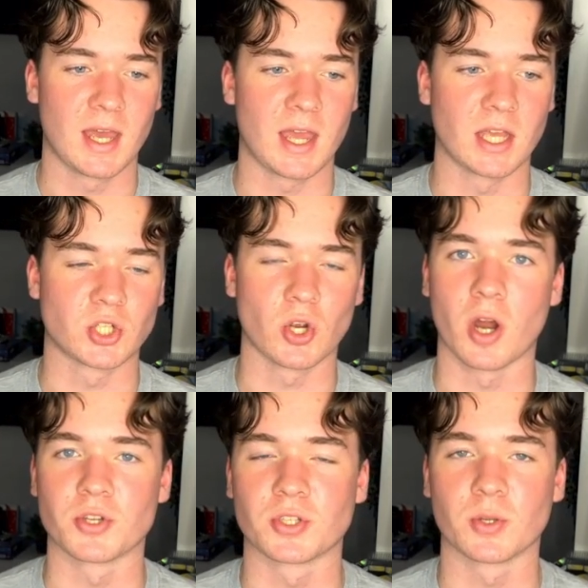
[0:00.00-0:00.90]

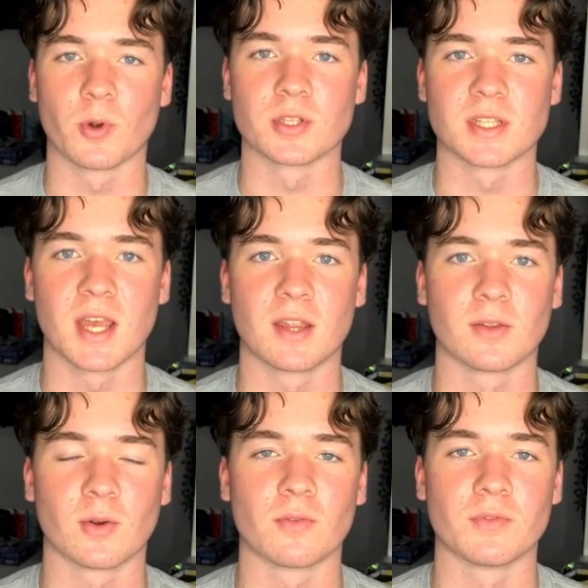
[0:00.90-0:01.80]
charge towards the
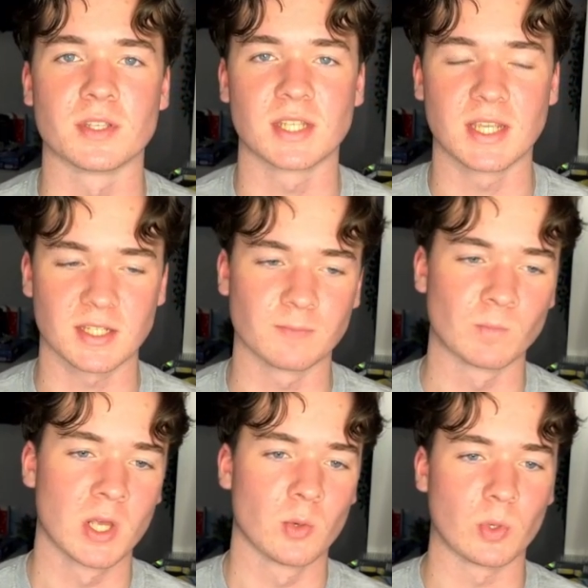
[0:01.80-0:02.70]
end of the season.
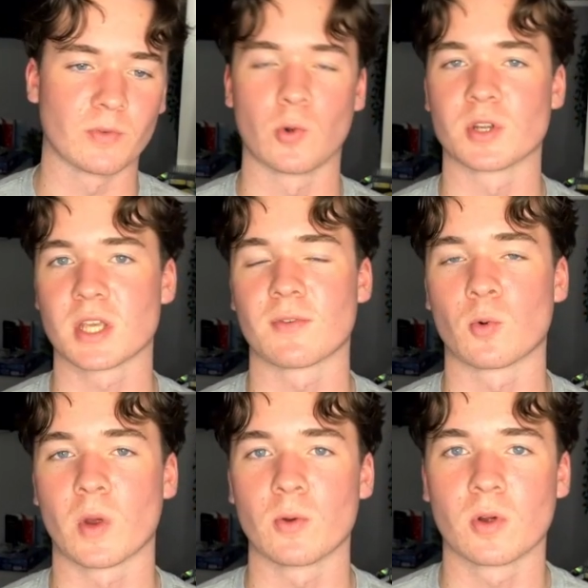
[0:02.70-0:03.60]
We of course have our
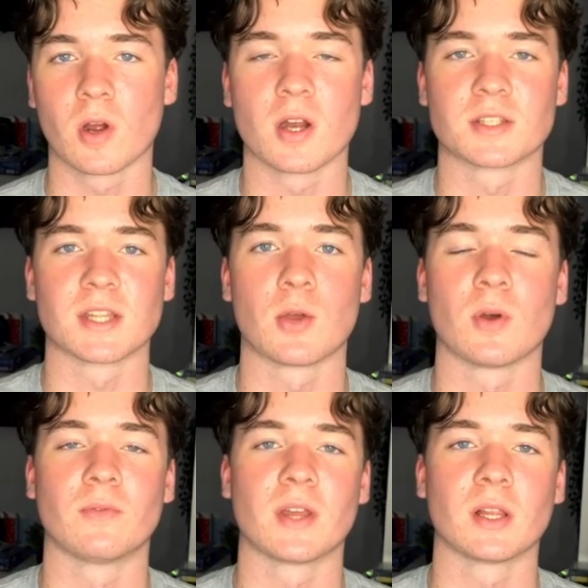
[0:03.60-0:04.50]
wildcards now
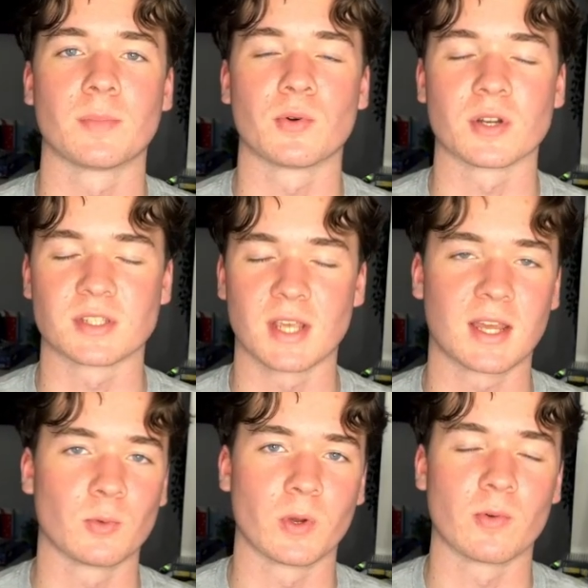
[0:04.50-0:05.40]
available, our
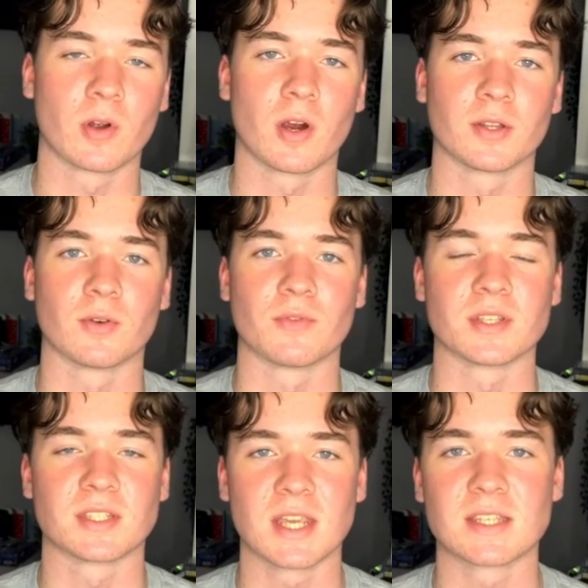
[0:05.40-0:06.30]
second wildcard of the
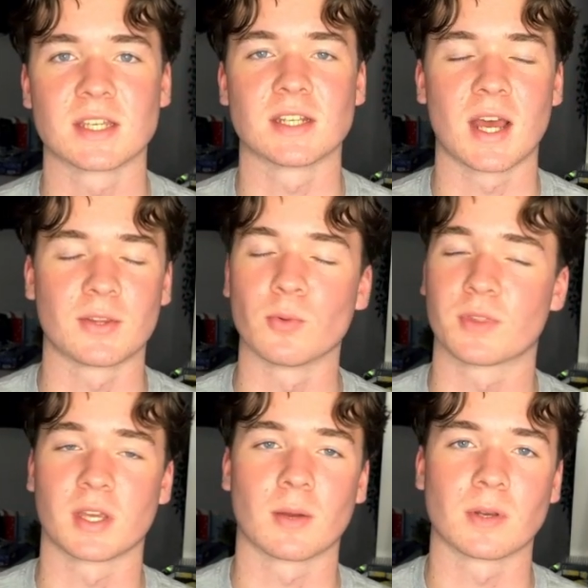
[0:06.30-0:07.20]
season. I don't
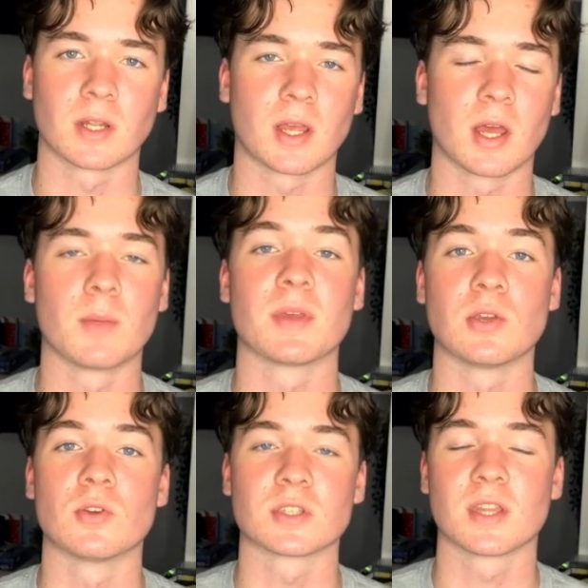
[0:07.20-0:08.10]
think I'm going to be
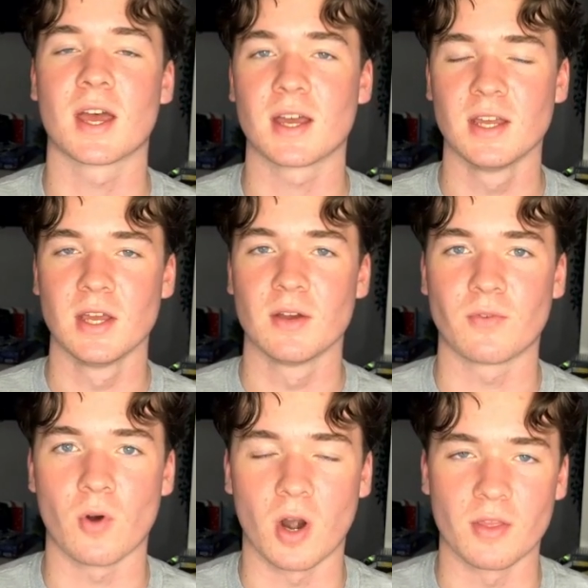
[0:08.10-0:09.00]
using that
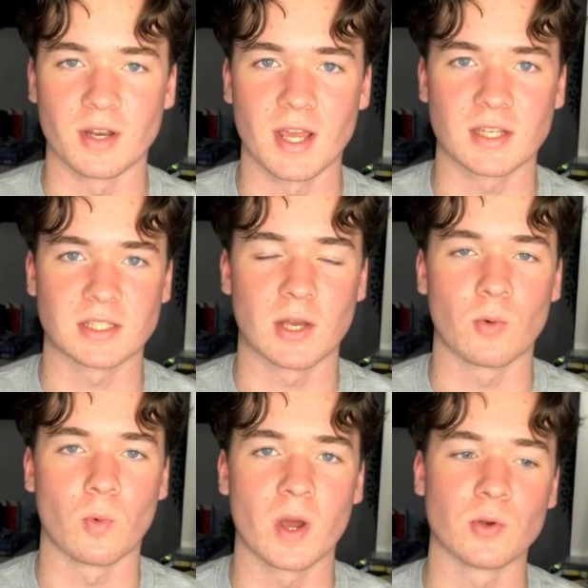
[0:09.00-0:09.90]
for the next
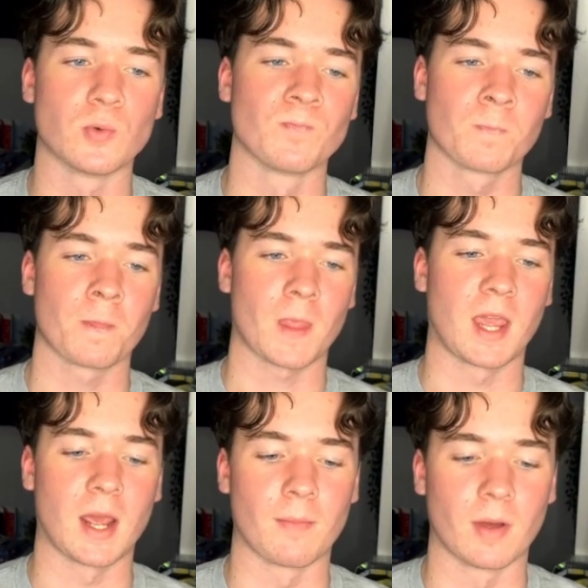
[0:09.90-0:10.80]
little while.
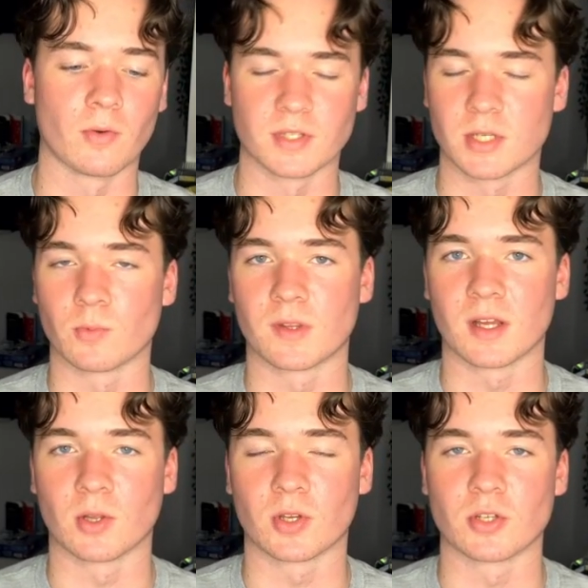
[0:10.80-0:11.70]
Obviously we'll
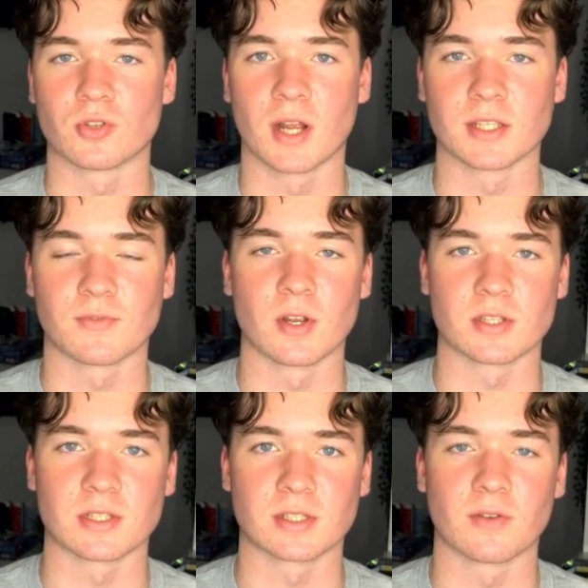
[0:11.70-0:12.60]
take a look at transfers
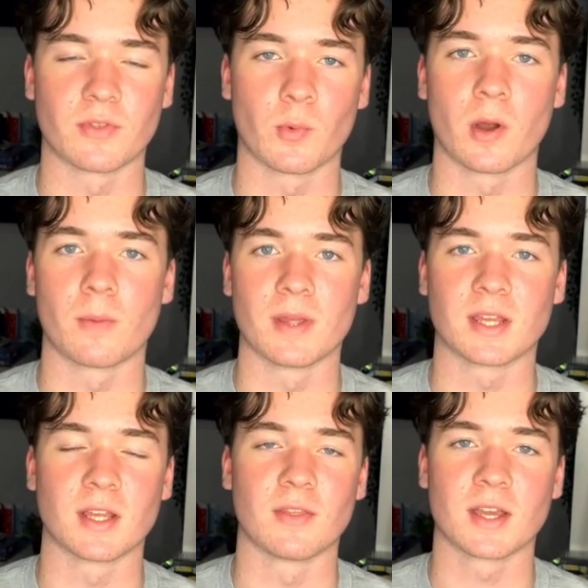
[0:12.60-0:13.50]
and stuff that we are
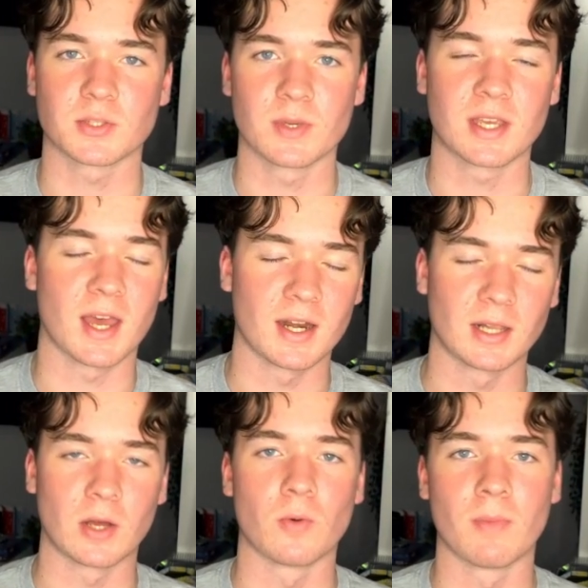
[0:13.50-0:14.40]
making this week in a
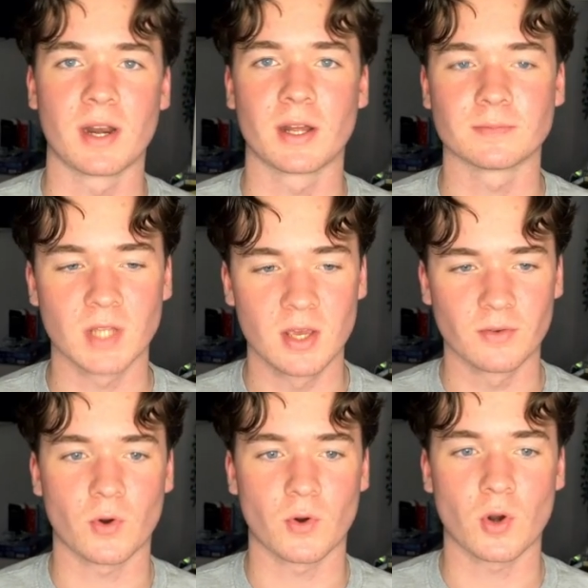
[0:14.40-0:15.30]
little minute.
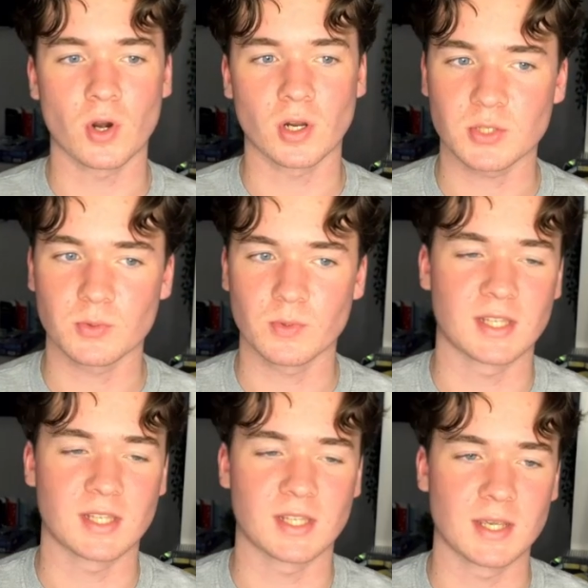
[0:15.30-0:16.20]
For last week's
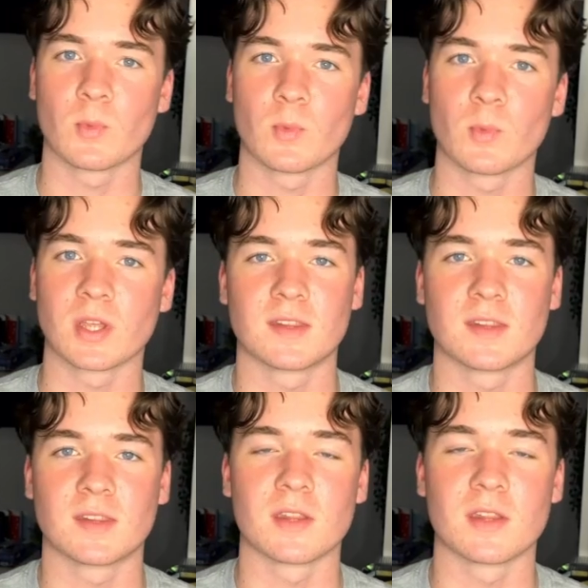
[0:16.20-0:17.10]
team, game week
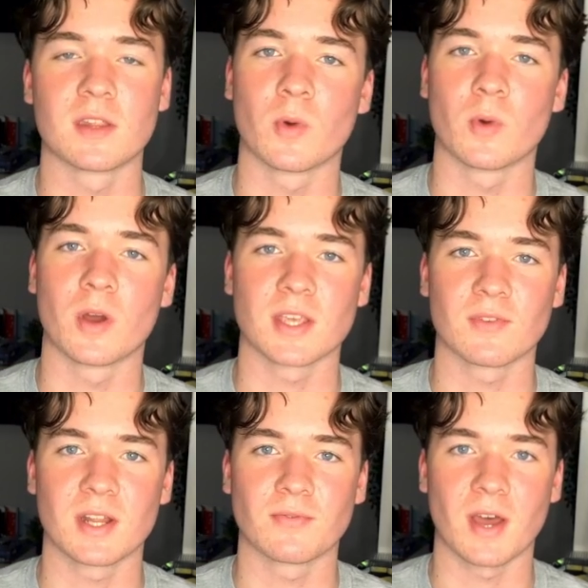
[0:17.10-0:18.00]
19, we ended up with
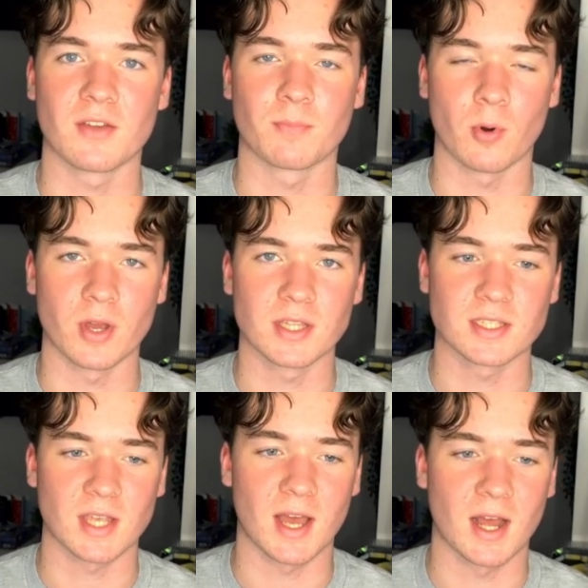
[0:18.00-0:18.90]
75
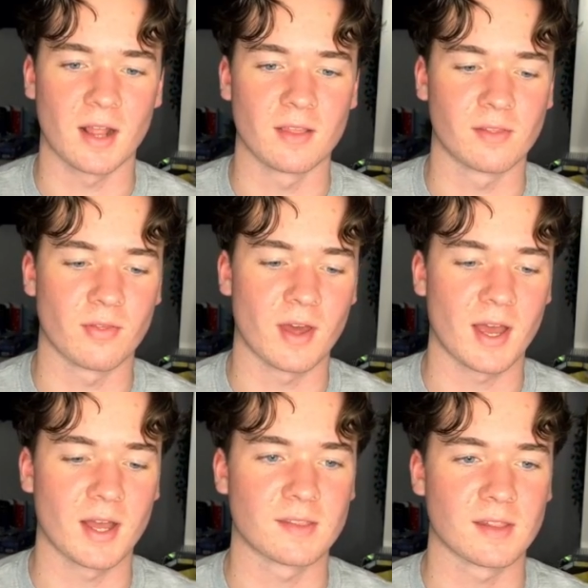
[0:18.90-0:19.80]
points, and
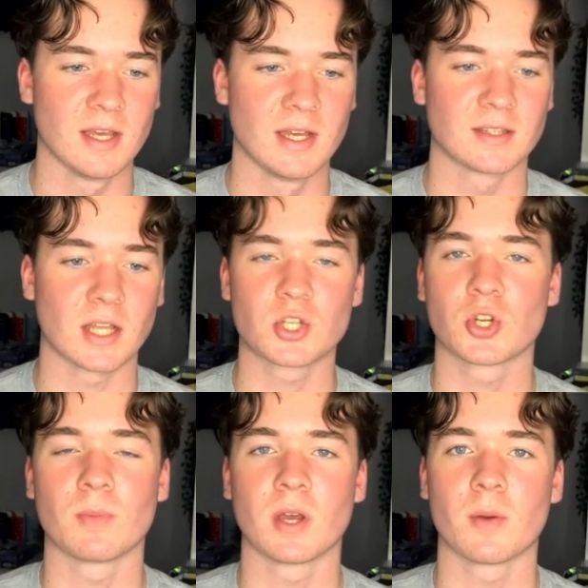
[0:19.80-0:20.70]
that did
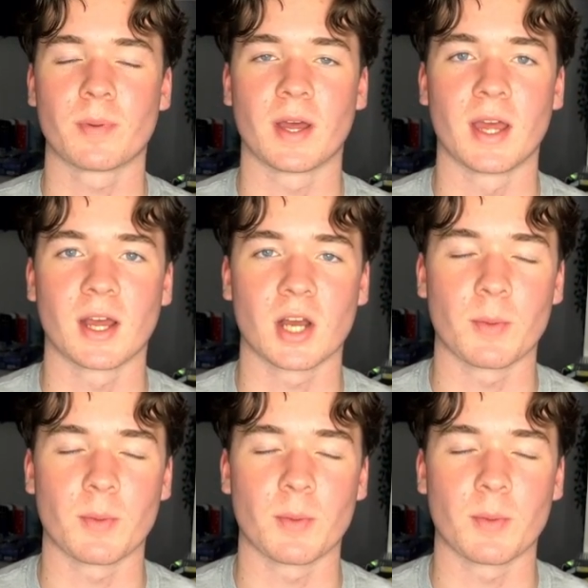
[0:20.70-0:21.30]
shoot me up a couple